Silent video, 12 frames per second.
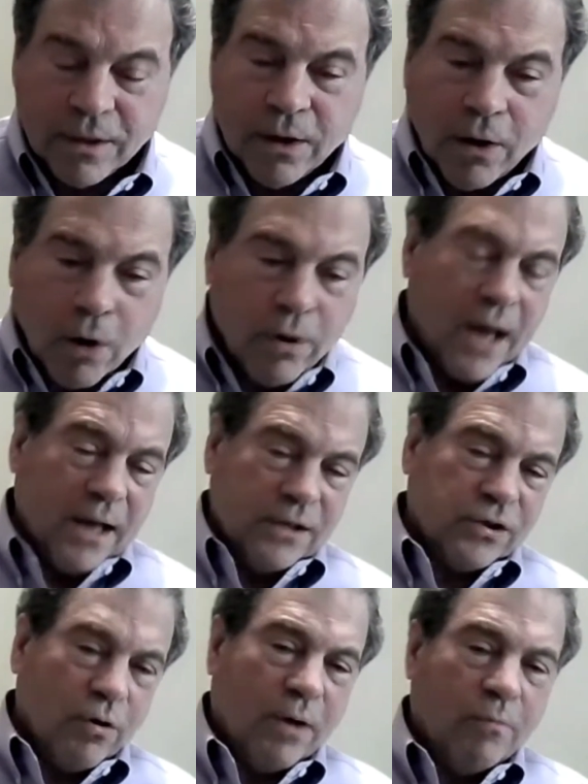Okay,
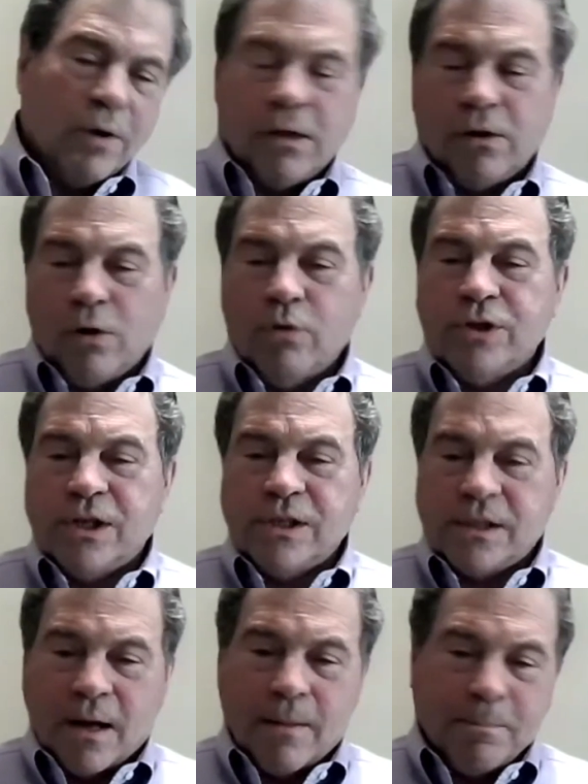so I want to close this
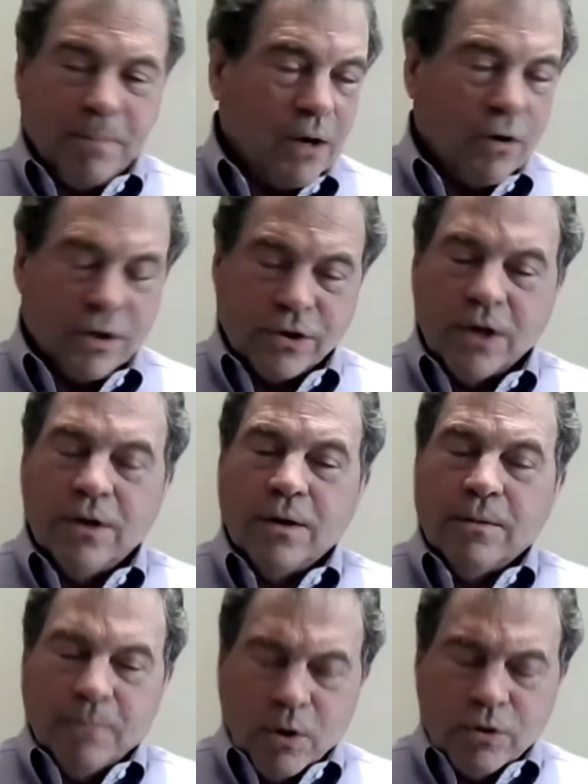up because
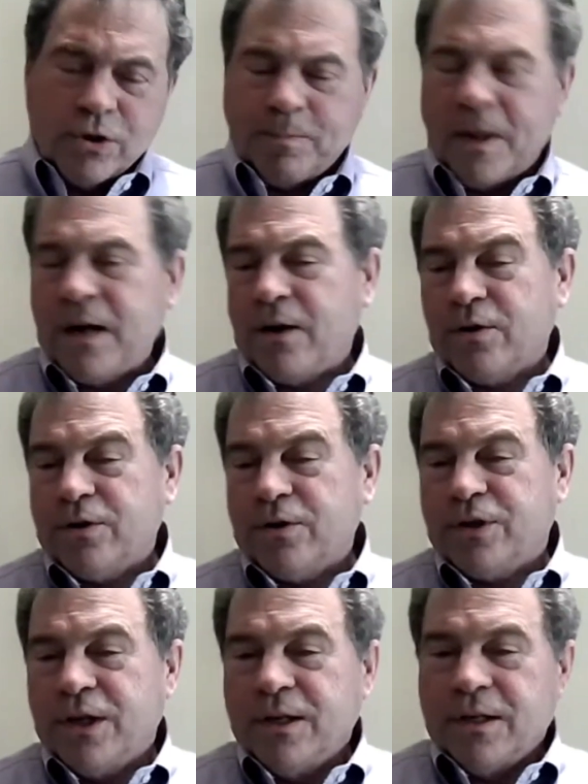most
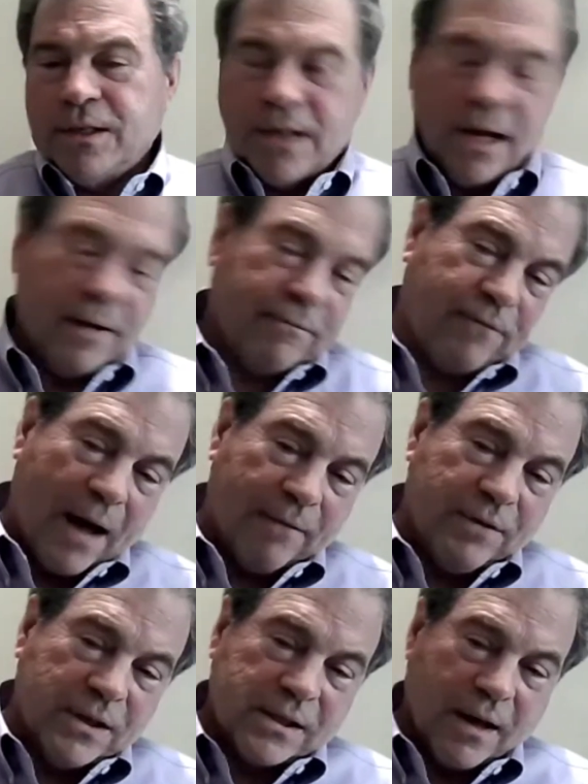speakers take 5
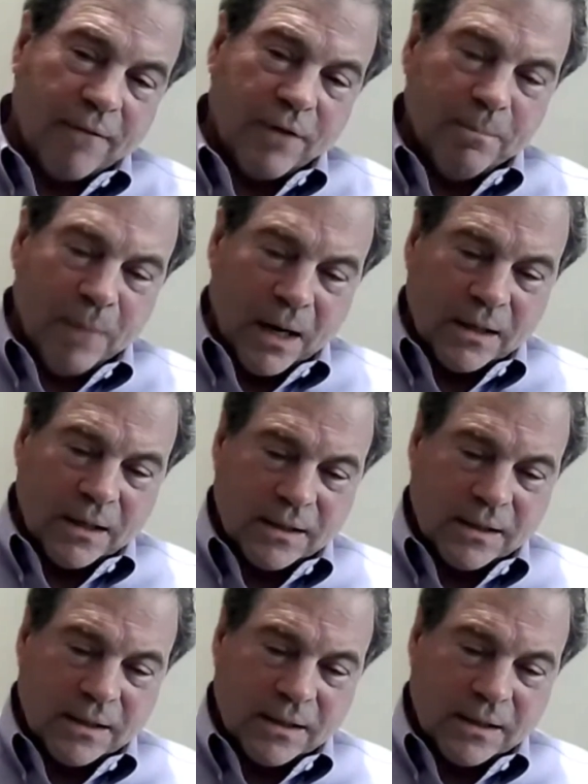to 7 minutes.